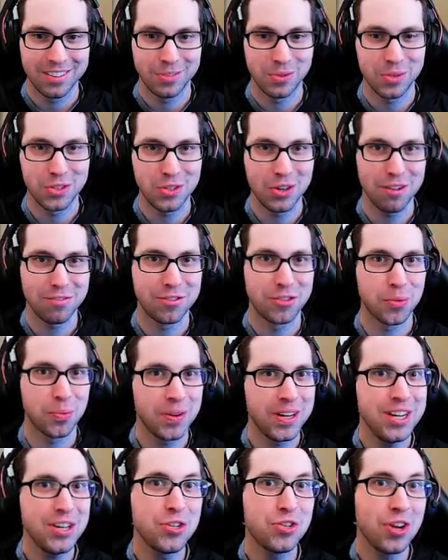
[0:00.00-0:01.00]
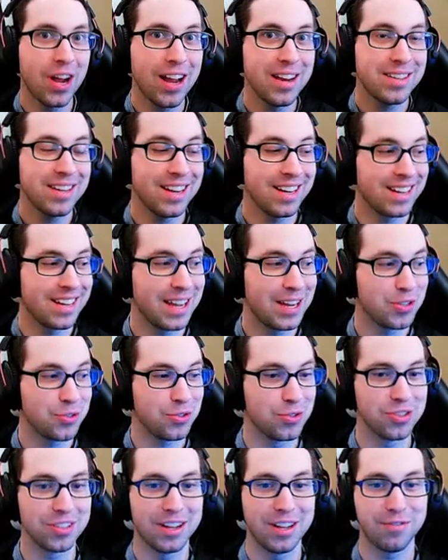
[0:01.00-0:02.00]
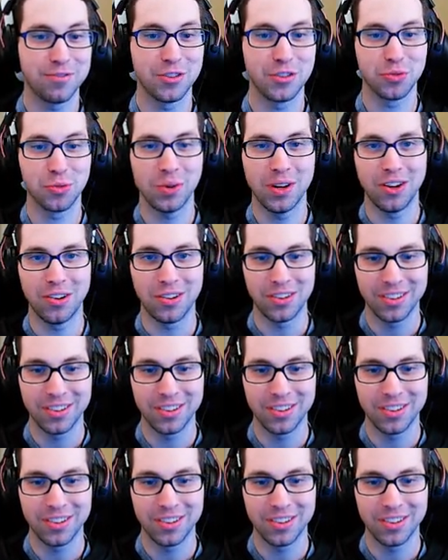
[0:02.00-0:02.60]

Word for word: So I have three shot dedications left as well.